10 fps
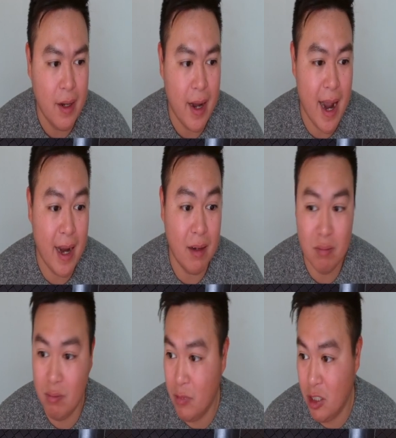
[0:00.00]

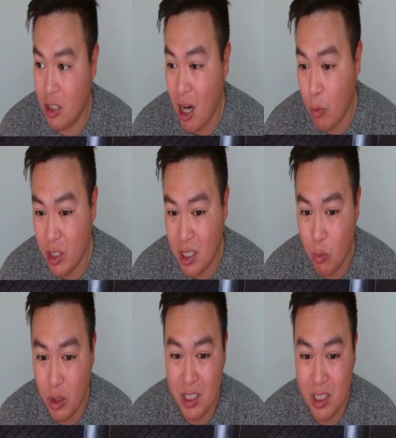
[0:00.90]
And Sean
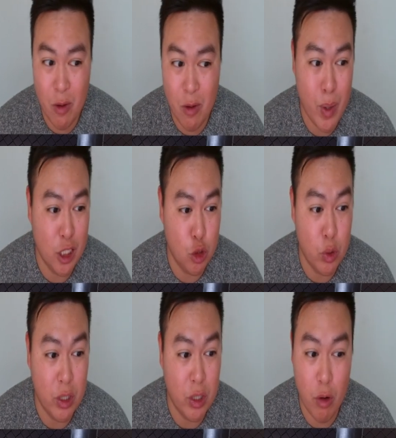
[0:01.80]
Woodson was subbed by
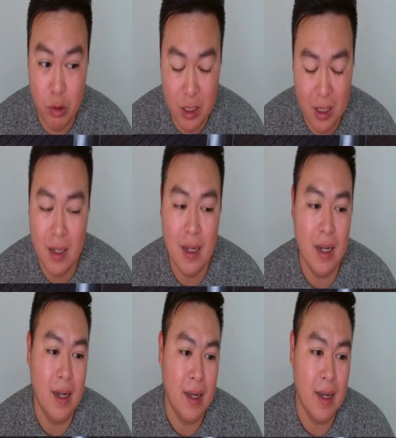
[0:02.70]
Julian Erosa.
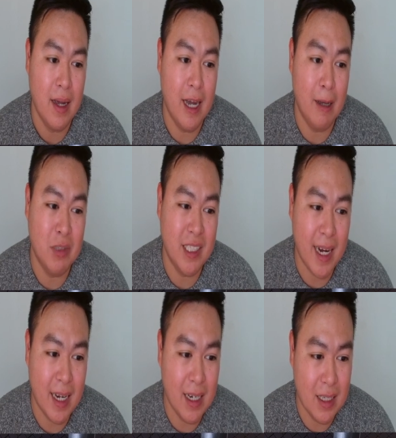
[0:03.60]

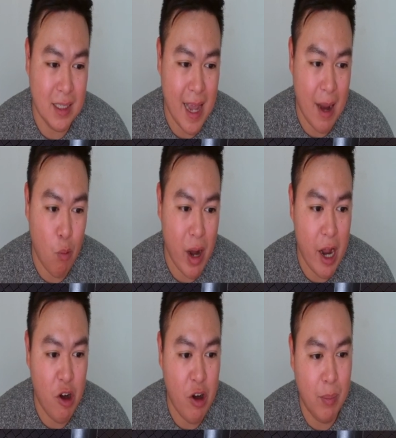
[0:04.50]
Second is that
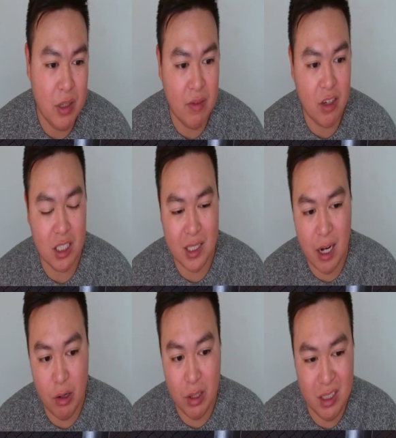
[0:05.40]
while I believe
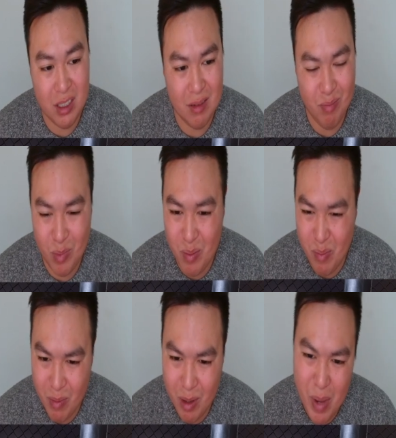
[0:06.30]
Caceres is
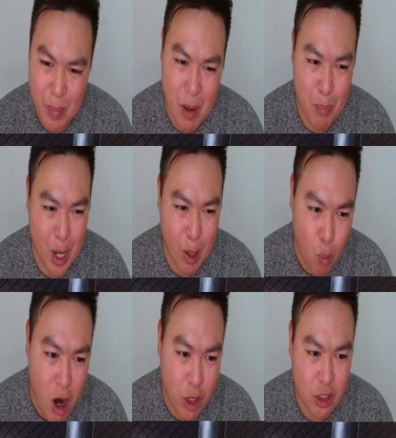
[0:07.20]
maybe a bit
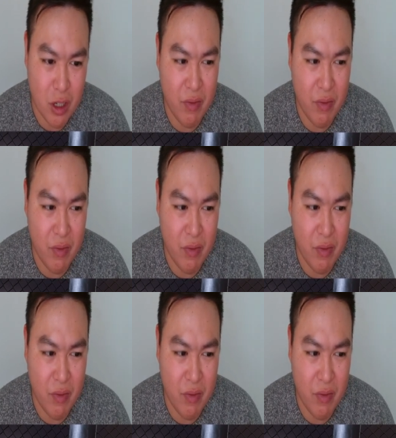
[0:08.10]
washed on the